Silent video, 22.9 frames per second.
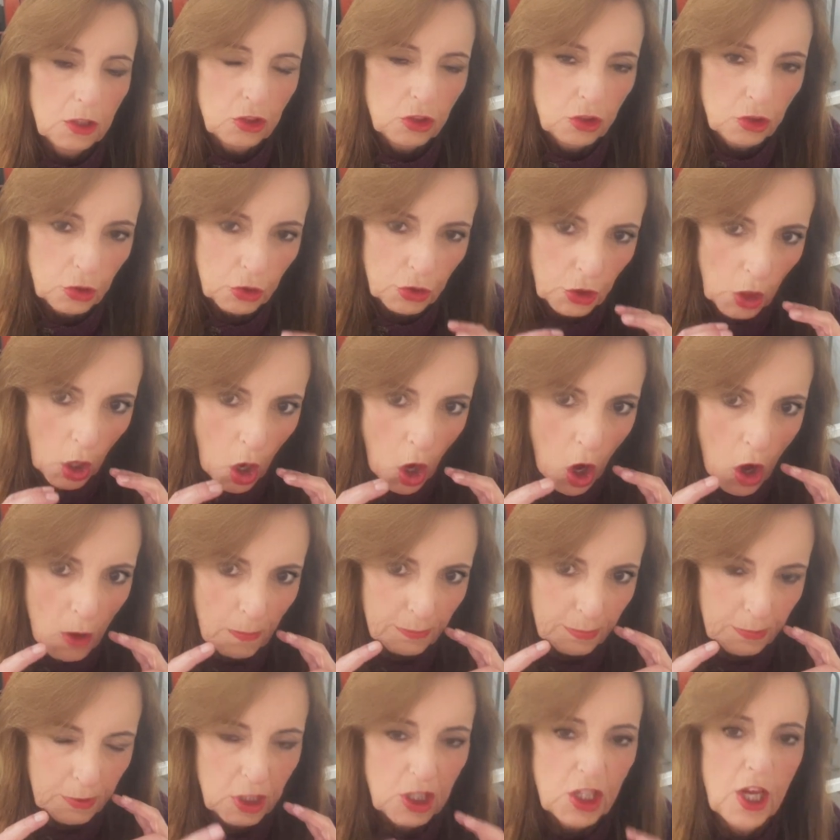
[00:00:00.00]
to the
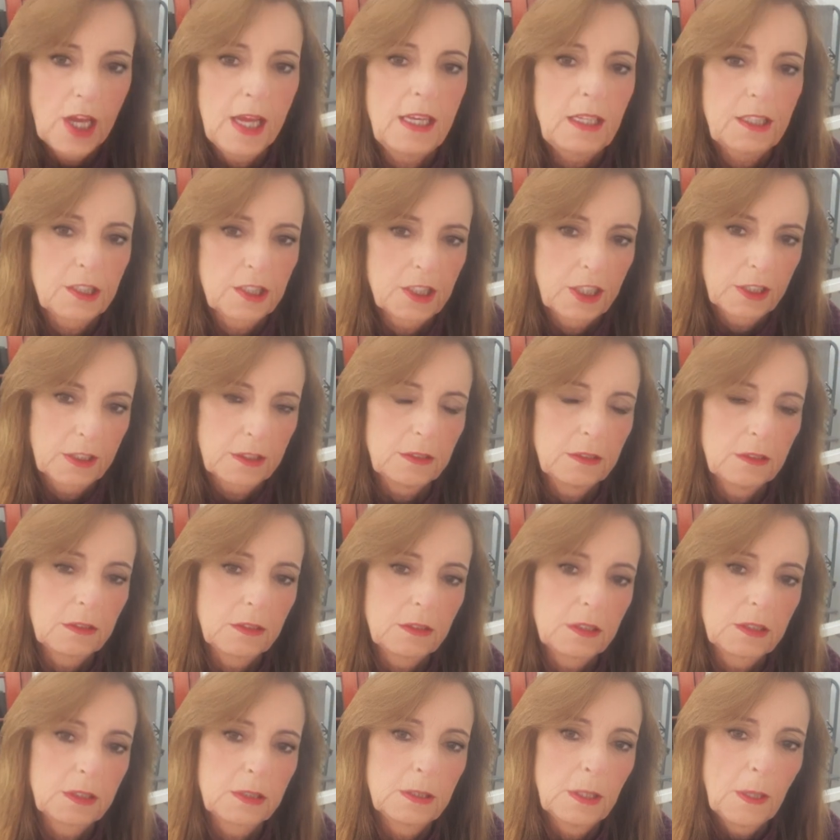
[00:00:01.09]

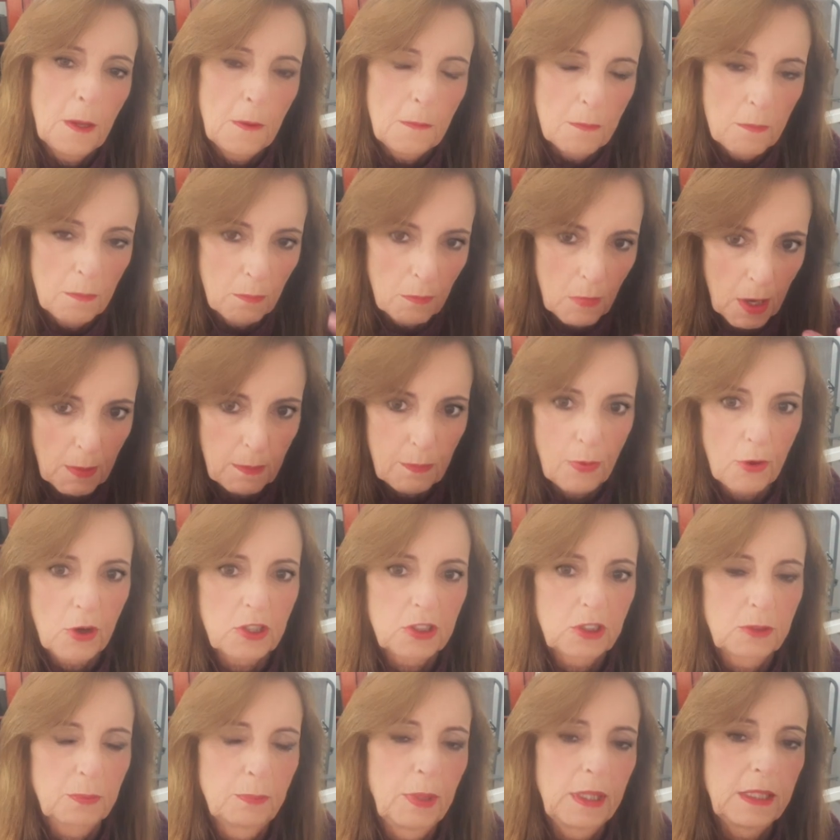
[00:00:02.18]
objections my
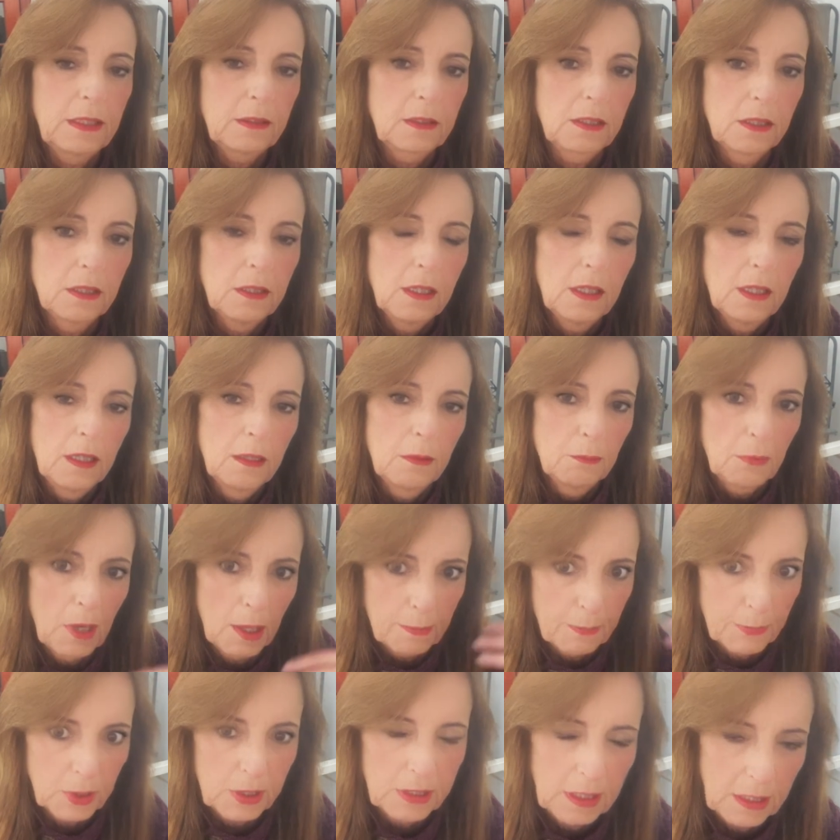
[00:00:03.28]
prospect, my
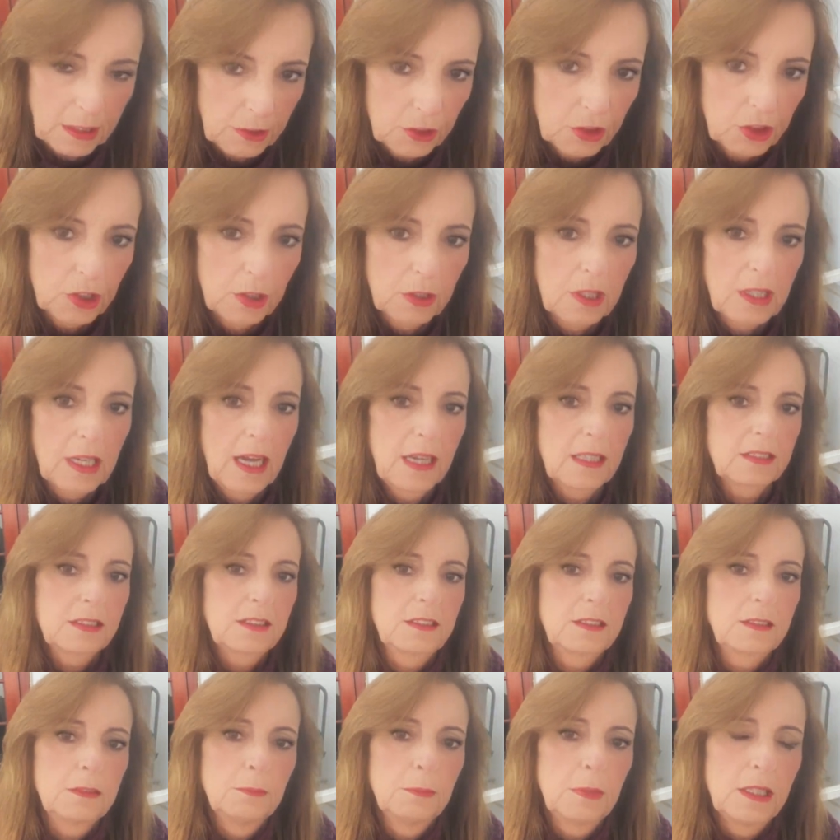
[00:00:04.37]
potential
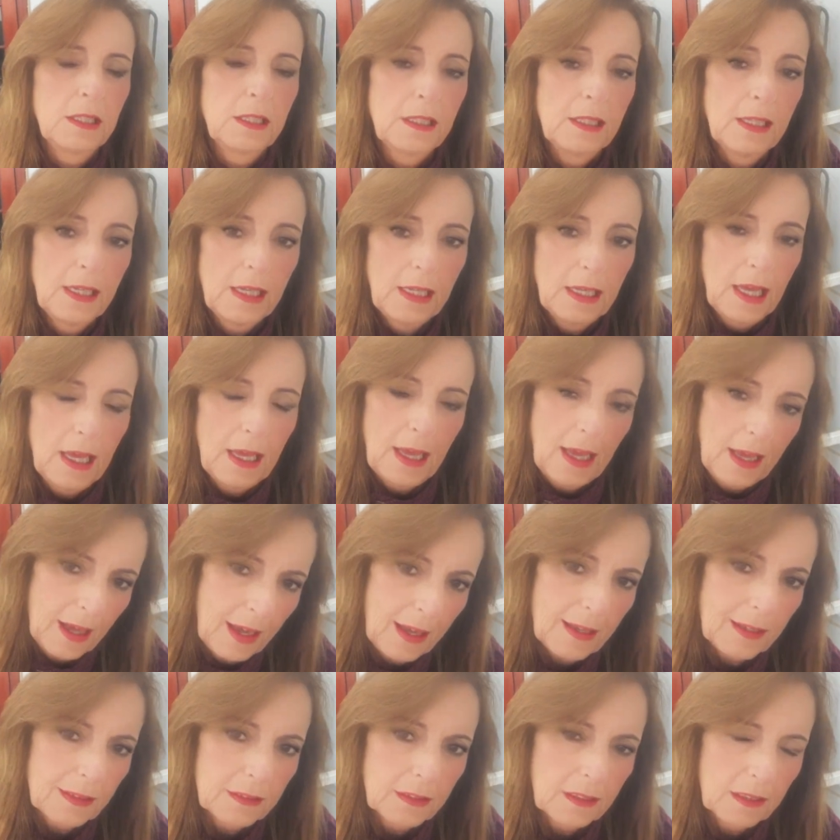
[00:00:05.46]
customer
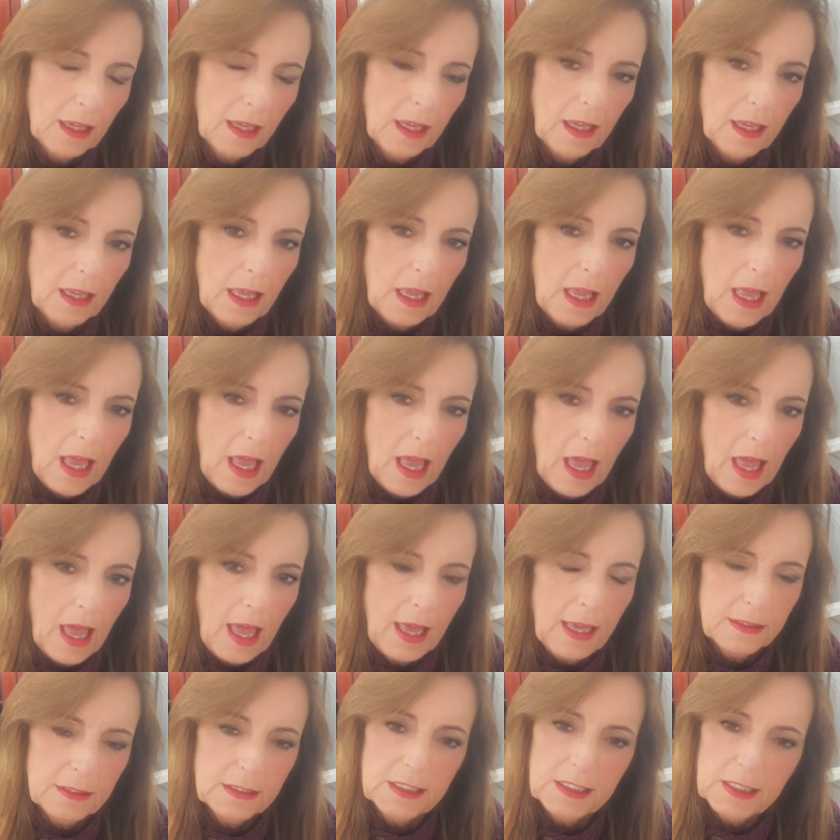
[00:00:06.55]
had.
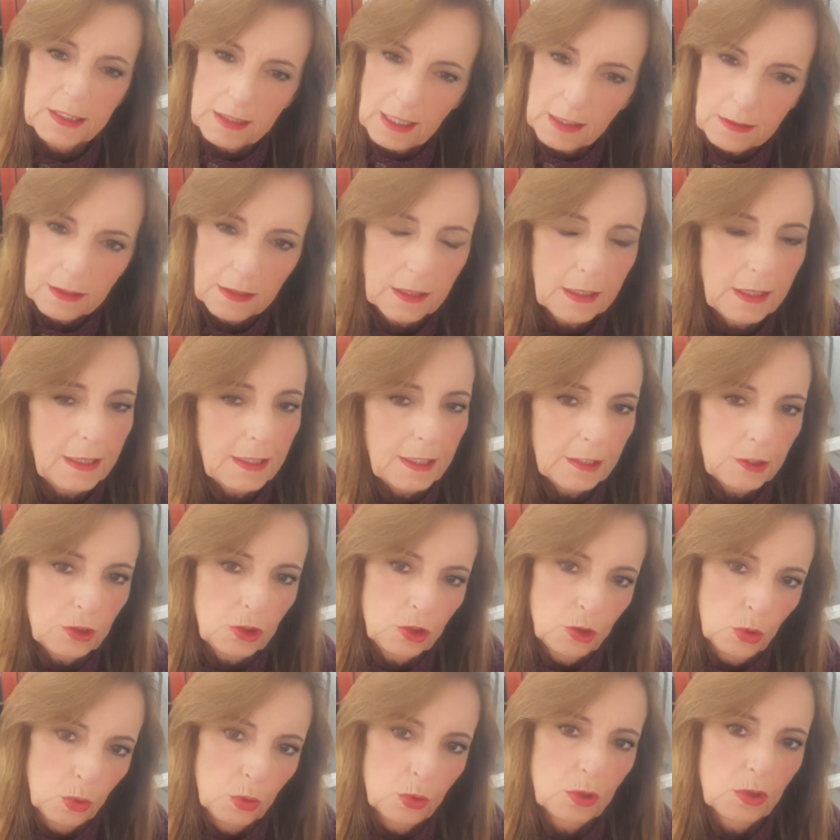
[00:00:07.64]
And suddenly
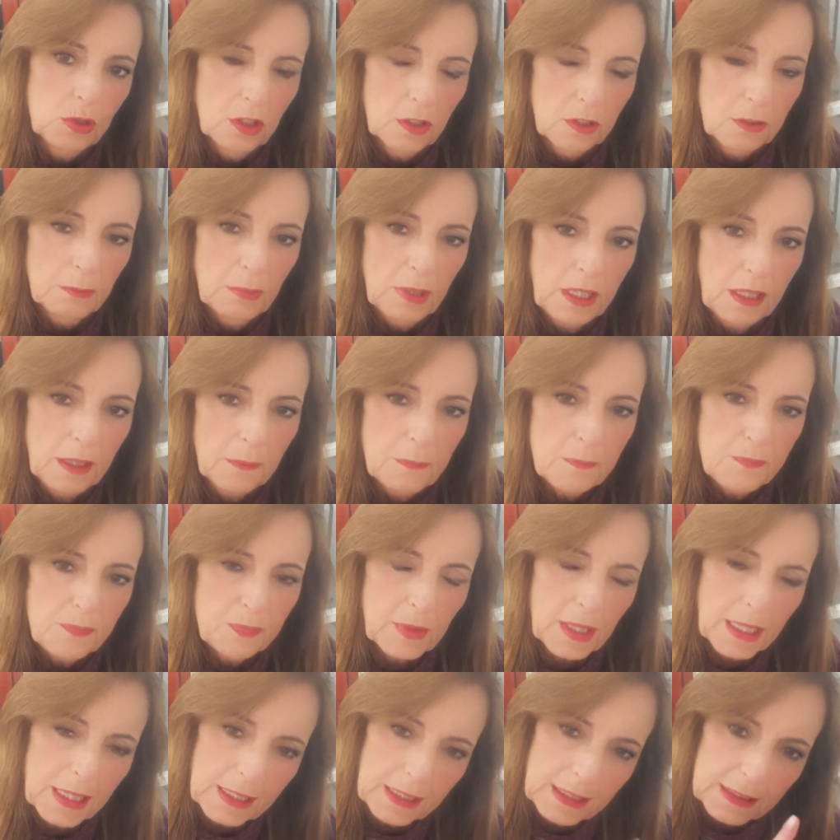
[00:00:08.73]
it dawned on me,
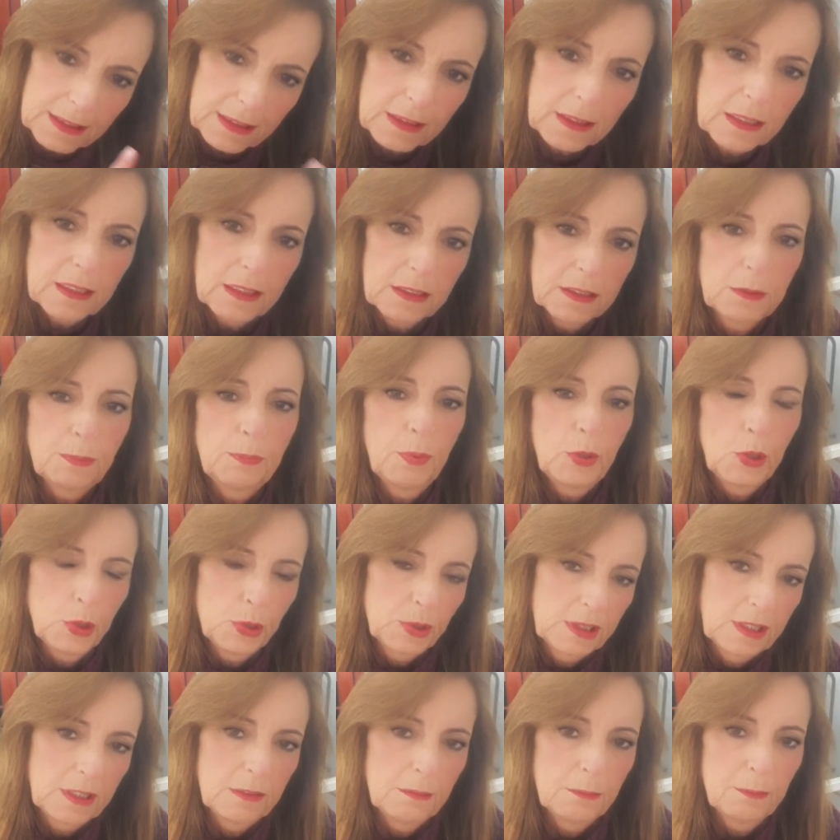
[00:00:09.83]
isn't this
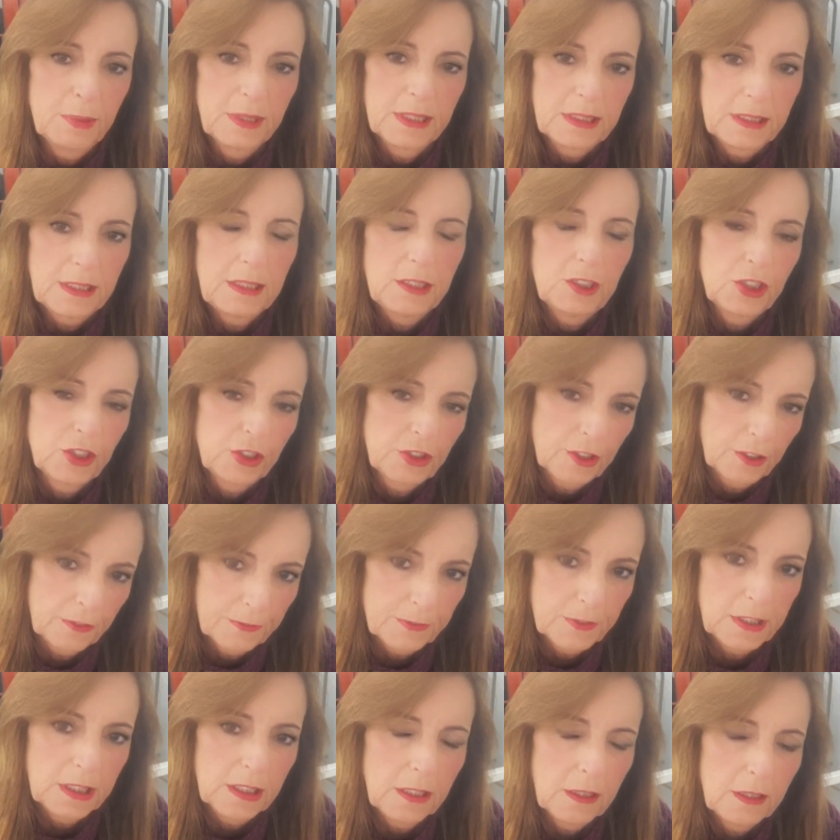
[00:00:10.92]
person busy
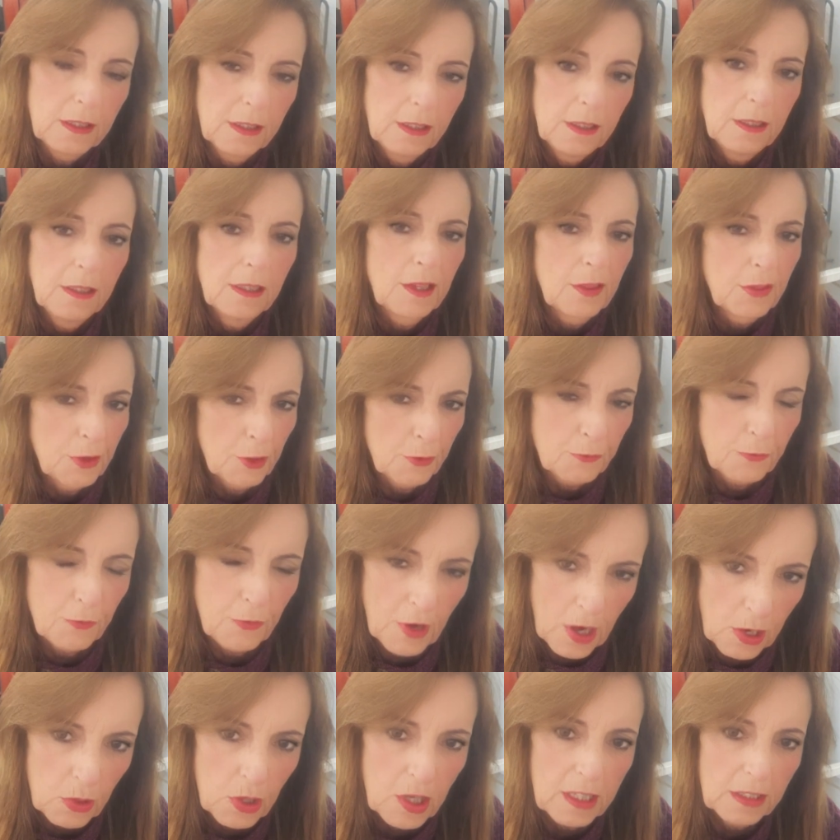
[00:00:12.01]
shifting the
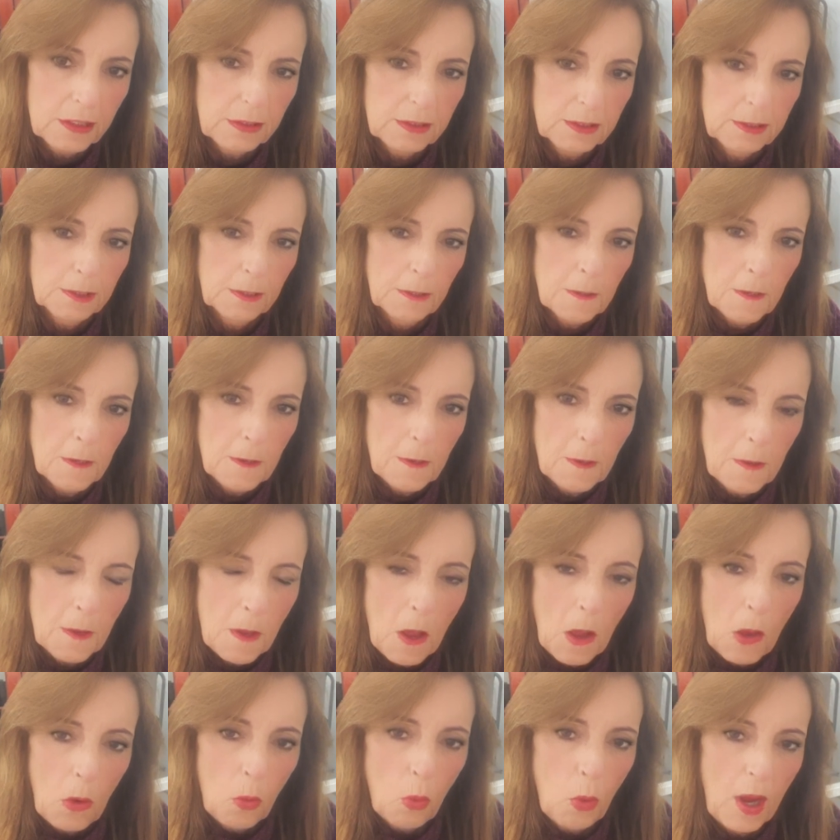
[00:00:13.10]
focus?
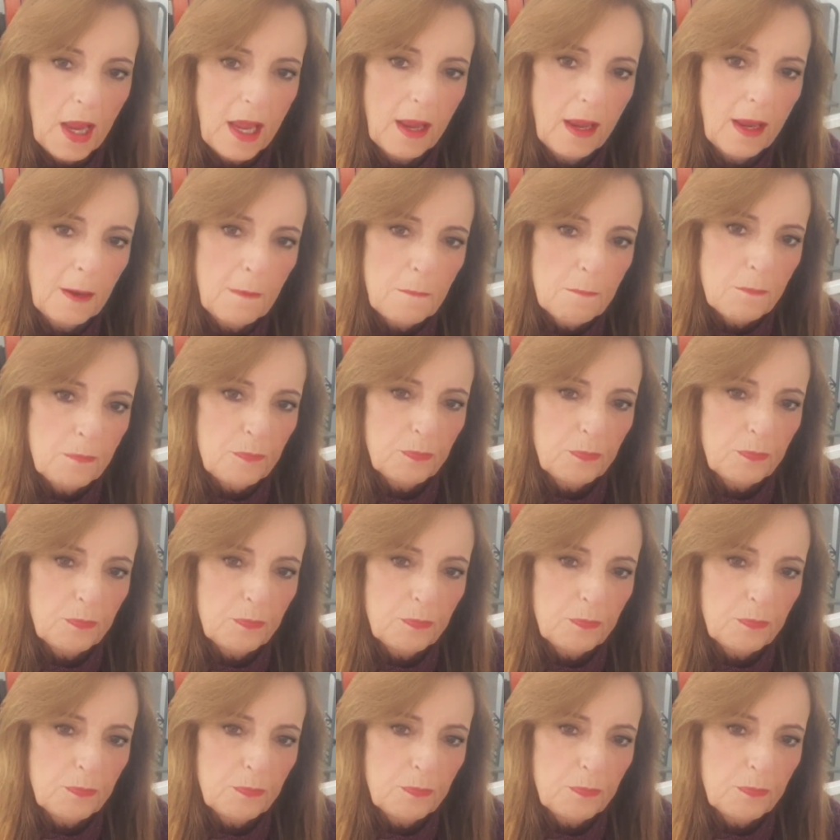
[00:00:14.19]
Where